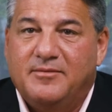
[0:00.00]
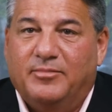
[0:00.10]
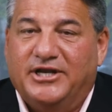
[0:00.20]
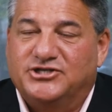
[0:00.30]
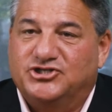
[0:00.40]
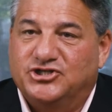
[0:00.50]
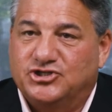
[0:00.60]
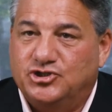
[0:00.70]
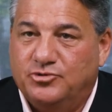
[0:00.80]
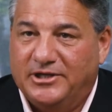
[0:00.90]
but it's
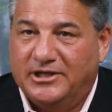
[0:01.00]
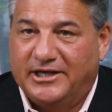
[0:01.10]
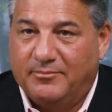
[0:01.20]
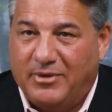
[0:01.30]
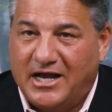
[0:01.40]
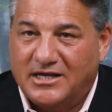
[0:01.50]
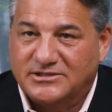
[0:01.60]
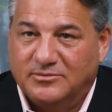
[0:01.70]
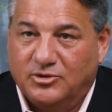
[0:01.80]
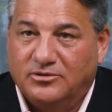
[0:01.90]
just humanly
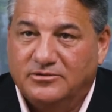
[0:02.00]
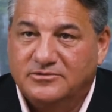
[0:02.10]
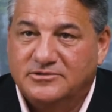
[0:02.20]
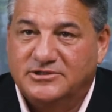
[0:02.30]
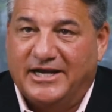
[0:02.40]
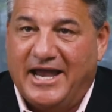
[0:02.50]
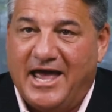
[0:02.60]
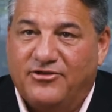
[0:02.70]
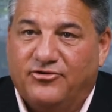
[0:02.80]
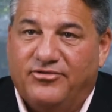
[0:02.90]
impossible to
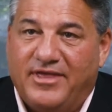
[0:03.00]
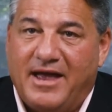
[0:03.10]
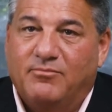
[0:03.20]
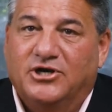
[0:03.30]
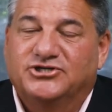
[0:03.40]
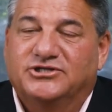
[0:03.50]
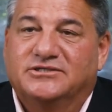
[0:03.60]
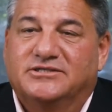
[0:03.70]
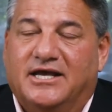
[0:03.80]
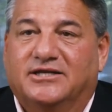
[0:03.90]
gather that much
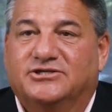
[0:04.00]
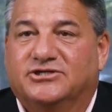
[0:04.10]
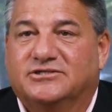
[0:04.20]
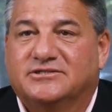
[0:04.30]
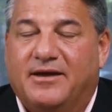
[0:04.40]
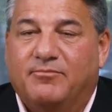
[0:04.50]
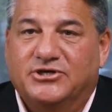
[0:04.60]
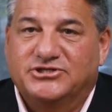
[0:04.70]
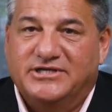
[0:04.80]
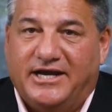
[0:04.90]
intelligence, that much